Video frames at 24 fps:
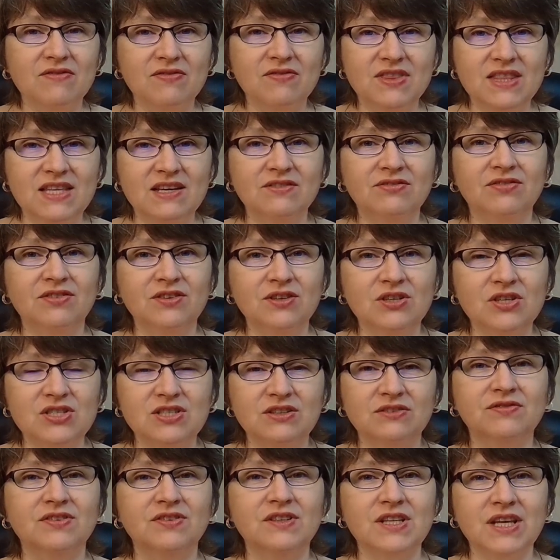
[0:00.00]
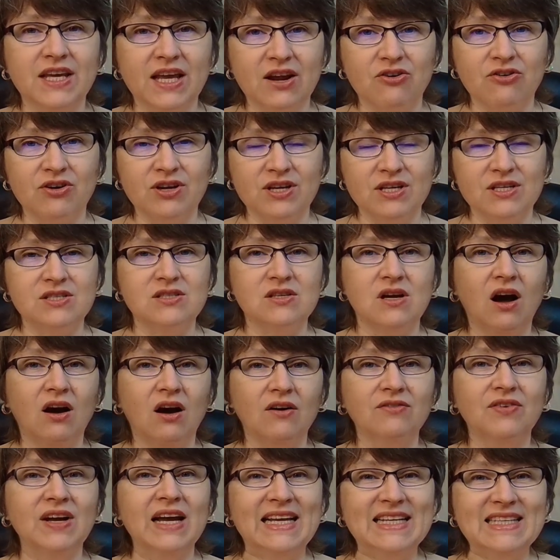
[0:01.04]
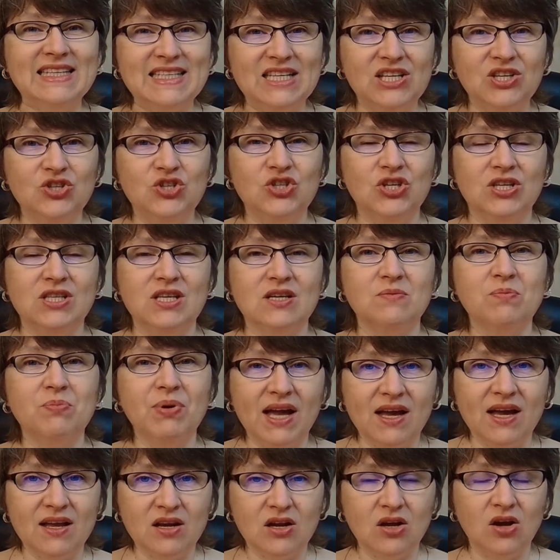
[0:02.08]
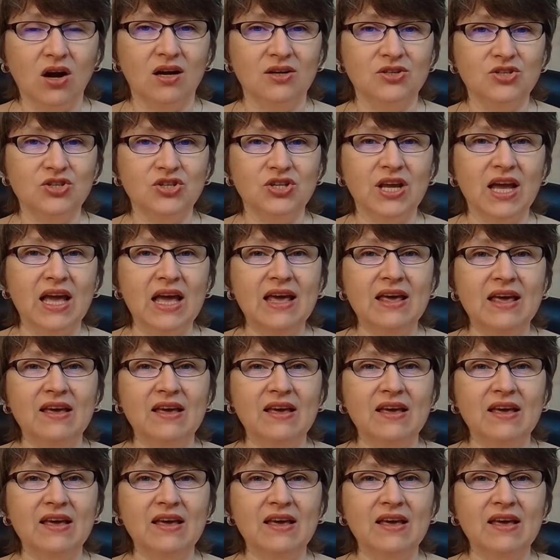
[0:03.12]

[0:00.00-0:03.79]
different areas of teaching and pedagogy,